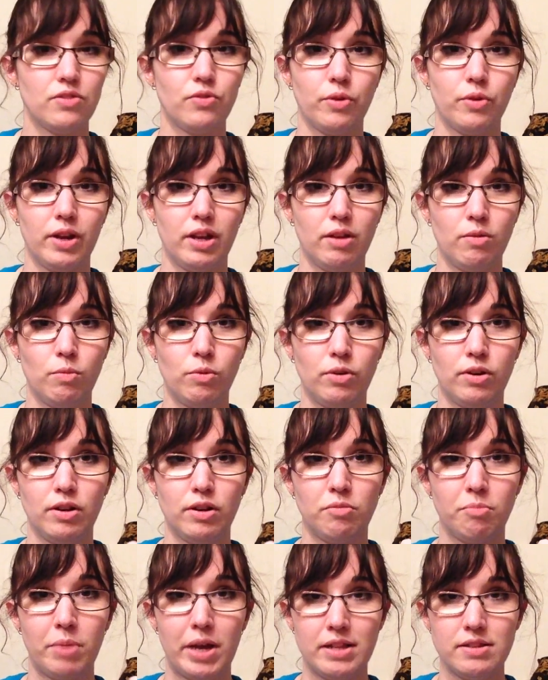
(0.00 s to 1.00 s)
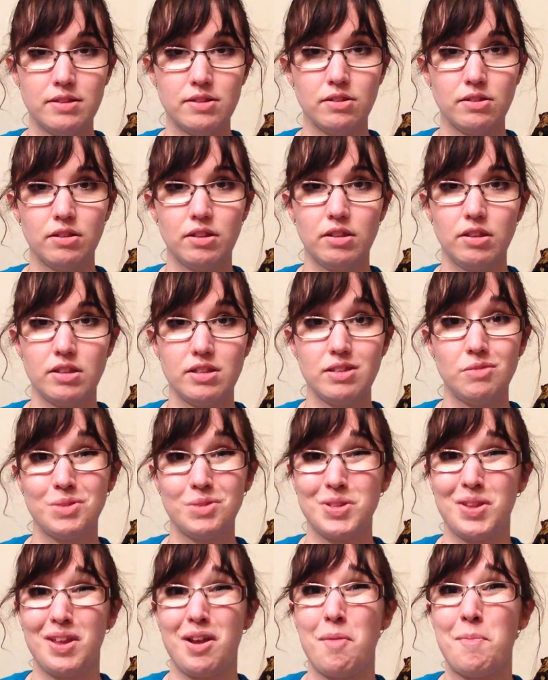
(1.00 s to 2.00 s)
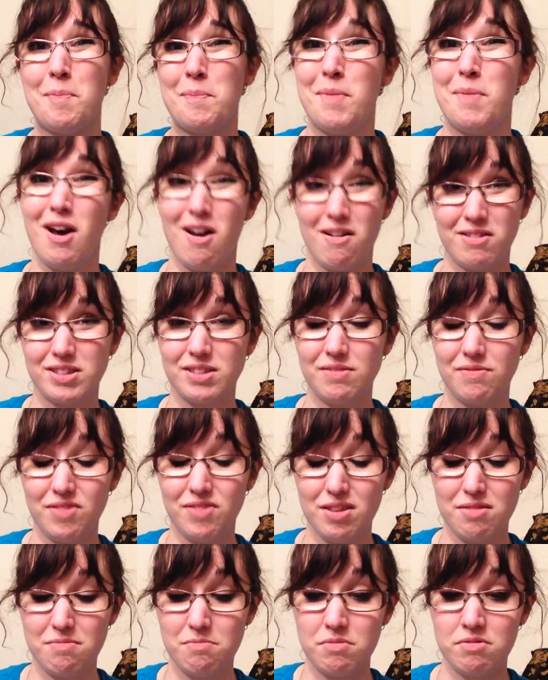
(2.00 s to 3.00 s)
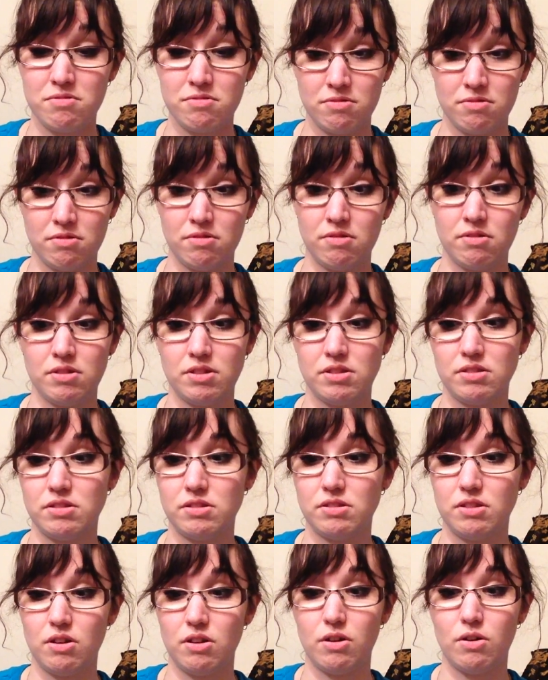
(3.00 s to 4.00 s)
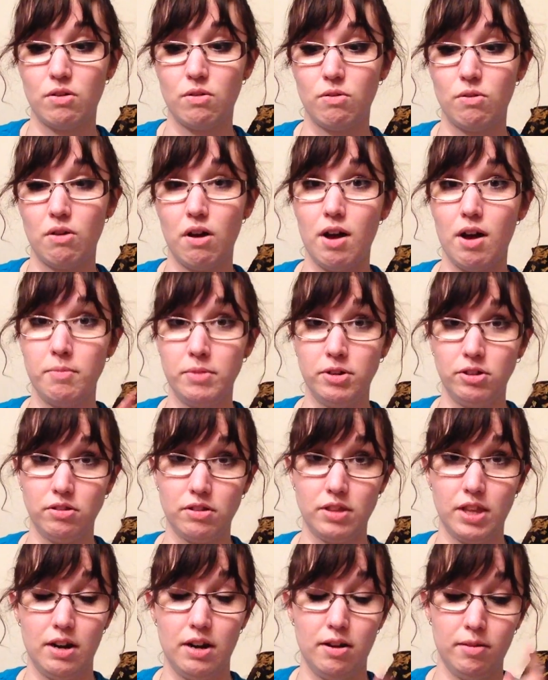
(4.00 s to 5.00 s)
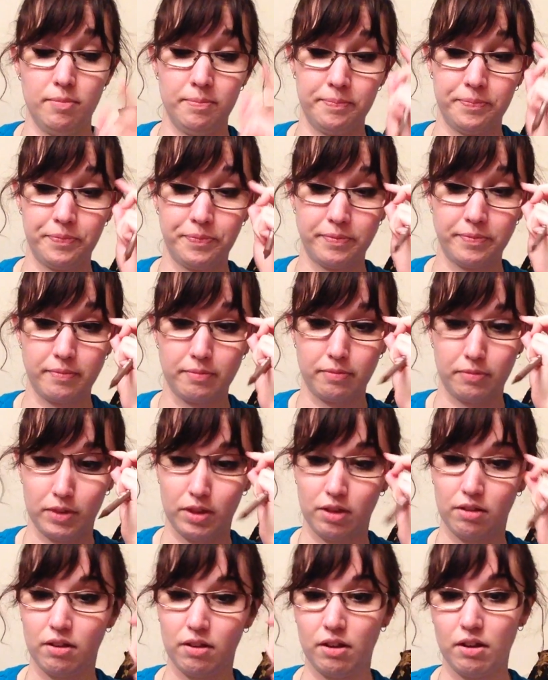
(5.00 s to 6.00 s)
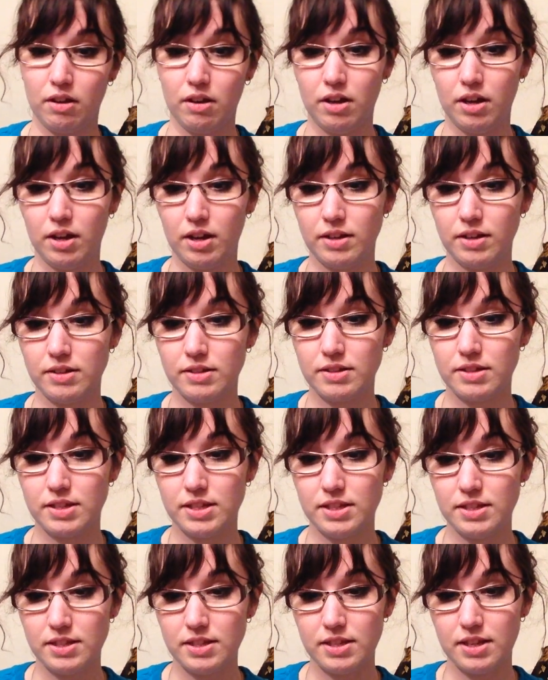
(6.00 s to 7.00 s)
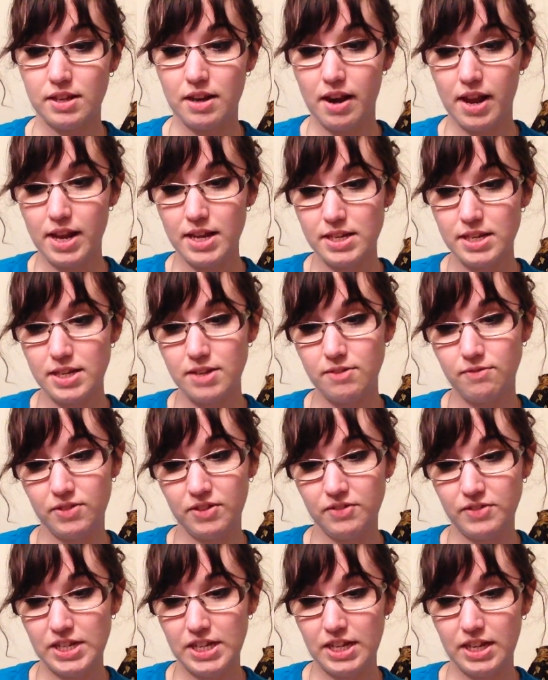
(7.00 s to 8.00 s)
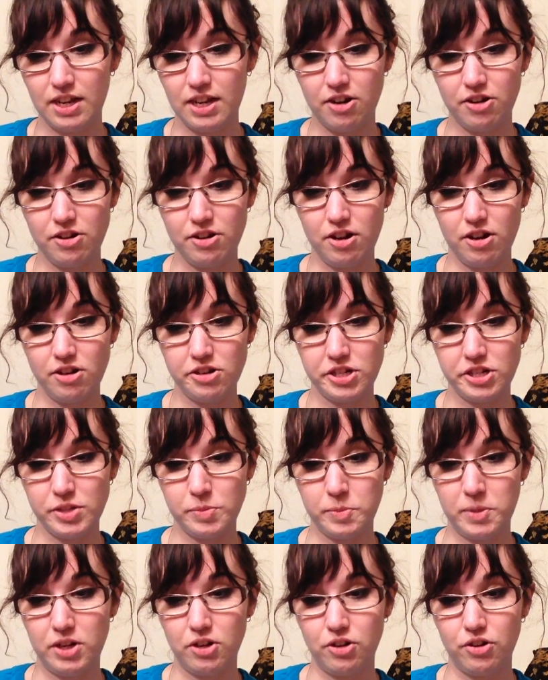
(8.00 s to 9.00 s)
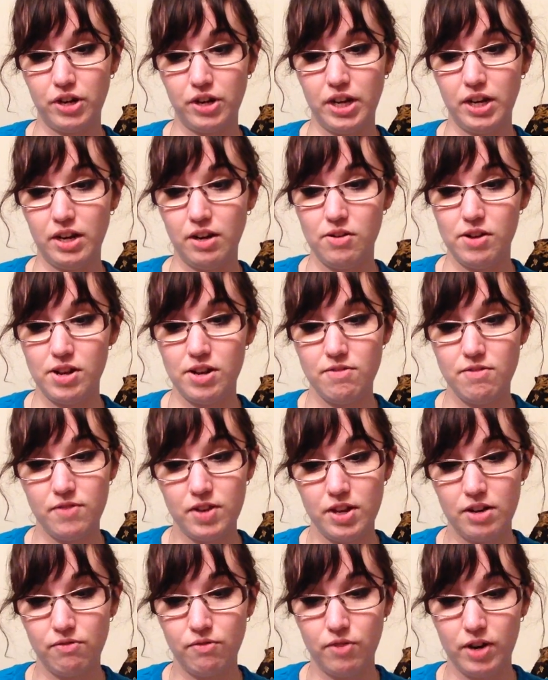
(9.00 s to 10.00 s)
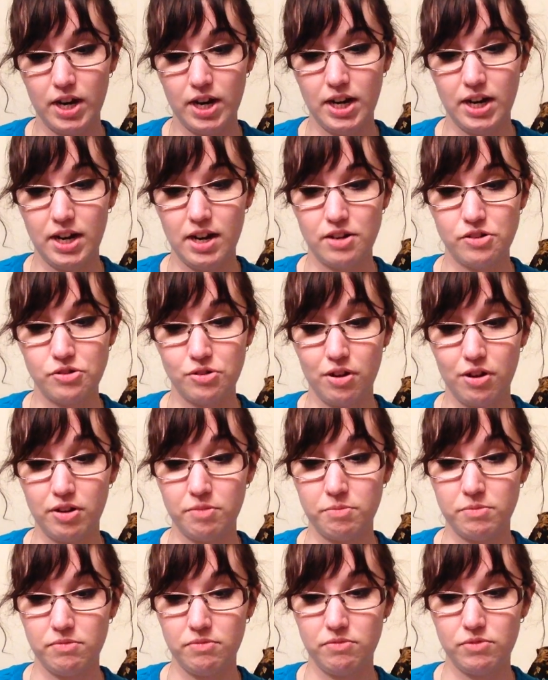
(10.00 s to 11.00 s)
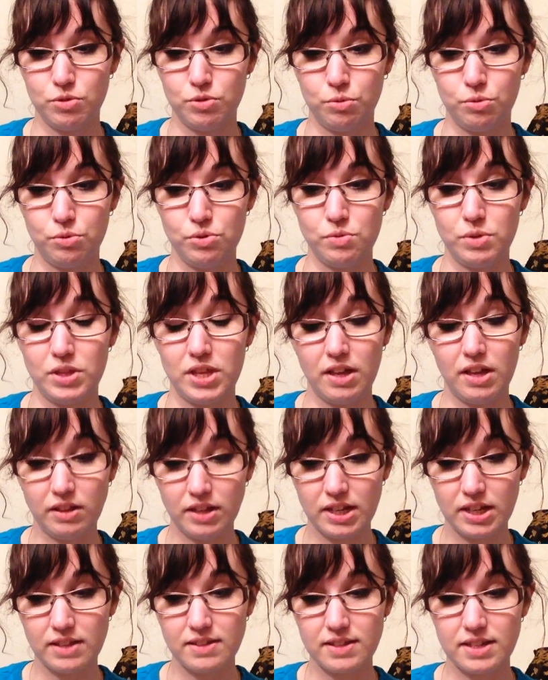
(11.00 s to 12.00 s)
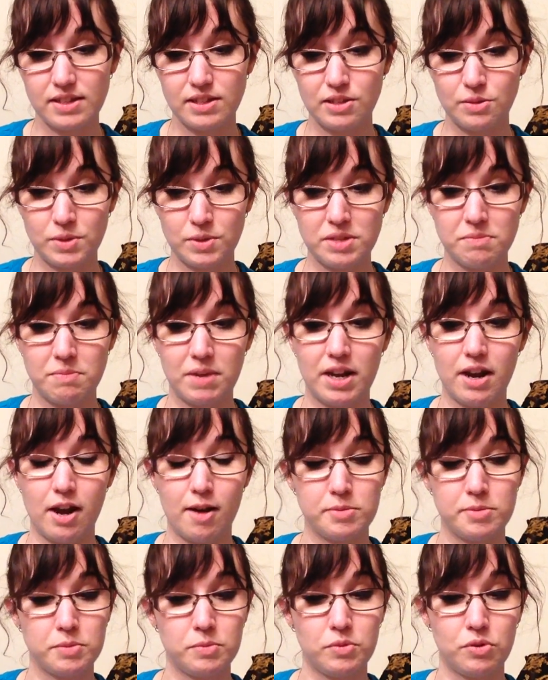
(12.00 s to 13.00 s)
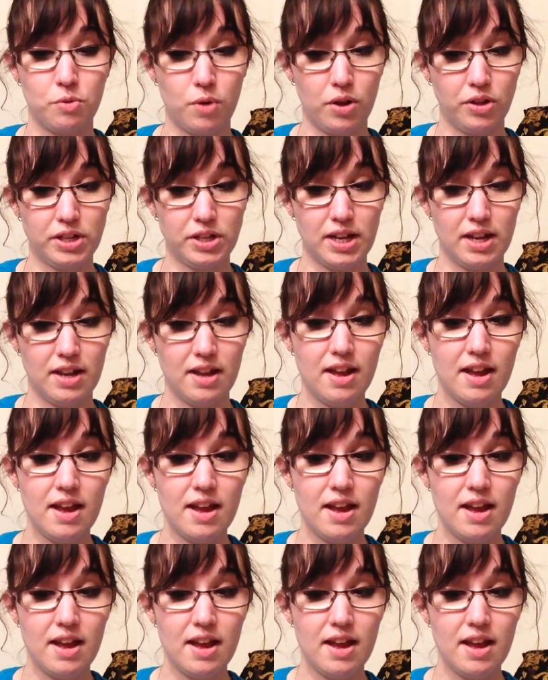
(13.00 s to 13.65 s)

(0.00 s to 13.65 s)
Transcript: for a wooden pencil unless it was like a box of them. So I'm gonna look that up. Since 1915, Caran d'Ache has been creating innovative writing and drawing tools with elegance and Swiss-made optimal quality.